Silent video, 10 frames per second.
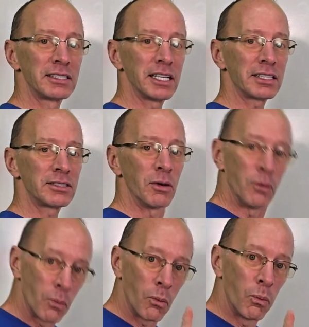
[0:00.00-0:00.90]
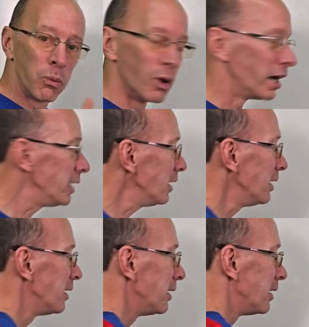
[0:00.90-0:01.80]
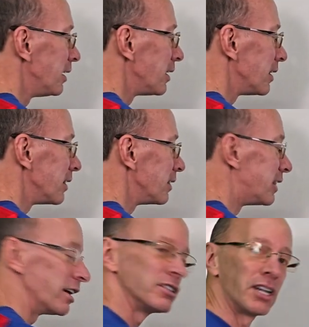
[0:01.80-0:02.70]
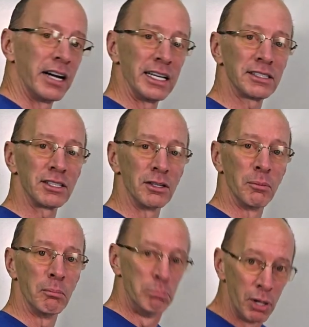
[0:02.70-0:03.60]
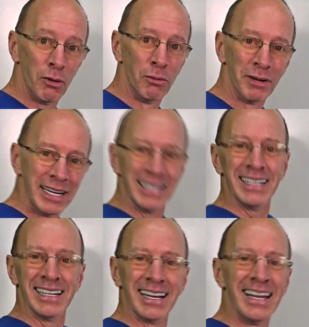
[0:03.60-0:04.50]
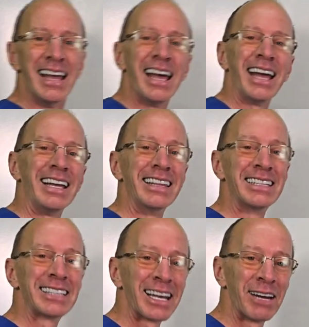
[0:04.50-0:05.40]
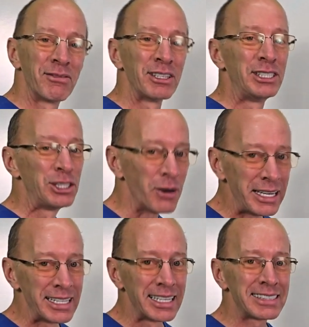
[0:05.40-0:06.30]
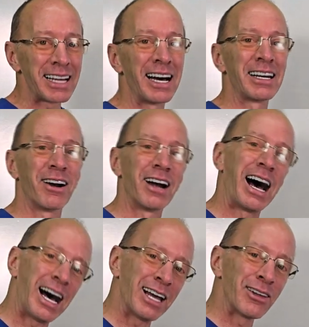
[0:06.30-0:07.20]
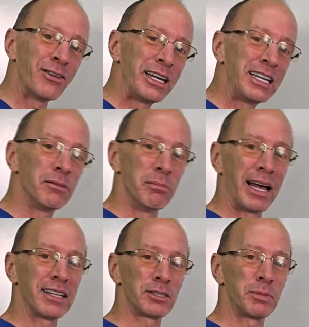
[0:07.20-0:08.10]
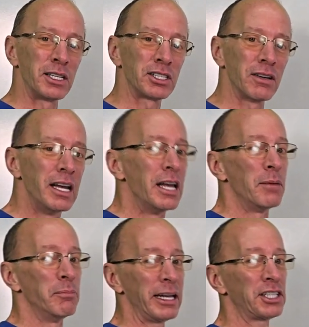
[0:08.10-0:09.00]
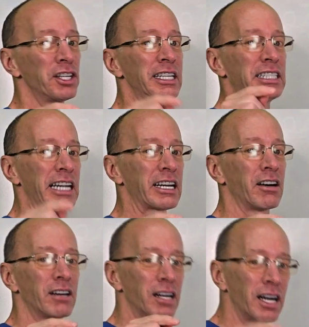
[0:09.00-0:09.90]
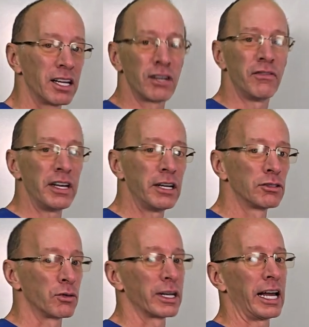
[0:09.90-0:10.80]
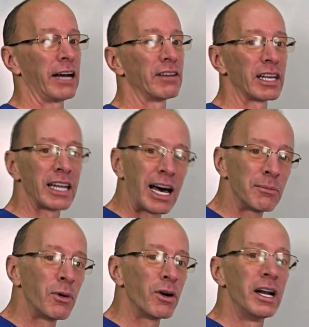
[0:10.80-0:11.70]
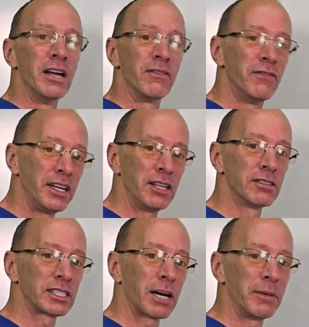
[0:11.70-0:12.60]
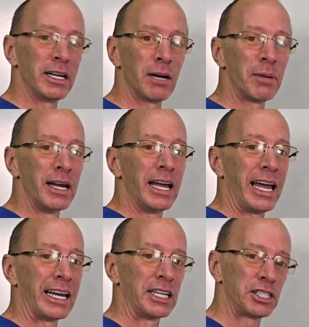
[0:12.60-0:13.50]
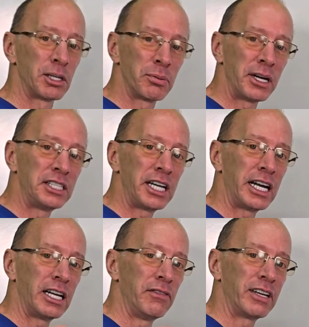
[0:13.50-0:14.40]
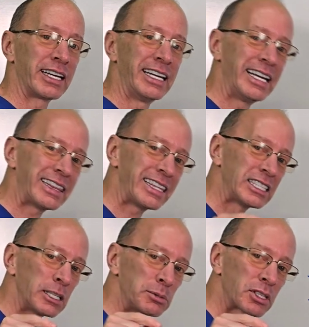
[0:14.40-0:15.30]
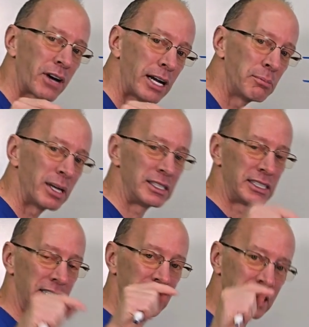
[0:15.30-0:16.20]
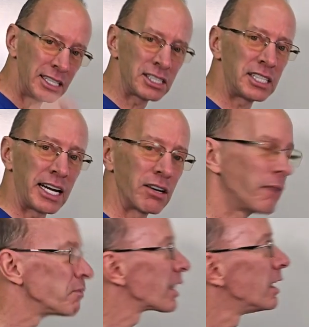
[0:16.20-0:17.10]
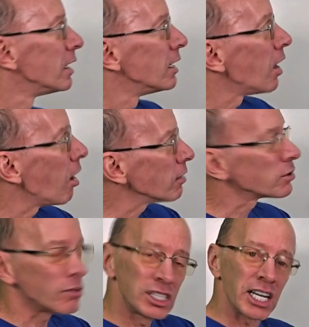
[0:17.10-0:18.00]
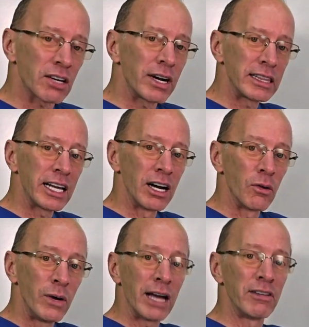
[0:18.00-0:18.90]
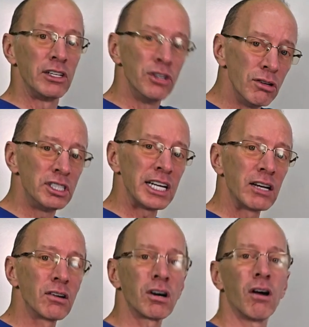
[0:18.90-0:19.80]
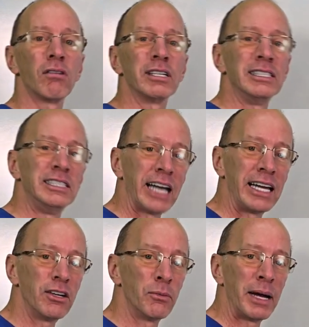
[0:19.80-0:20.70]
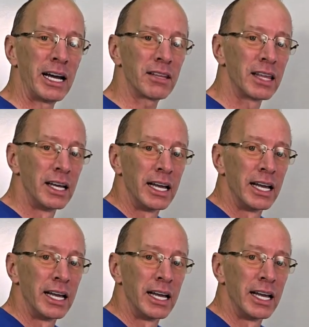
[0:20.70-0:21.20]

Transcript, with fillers: 6, 1. There's our answer. Boo! Hey, thanks a lot for joining us on our Halloween math special. Make sure you check out our other videos. We're going to have a lot more videos coming up, and I'd sure appreciate it if you can hit the subscribe button to this channel. Also, check right there. We have a new channel called DinoMath.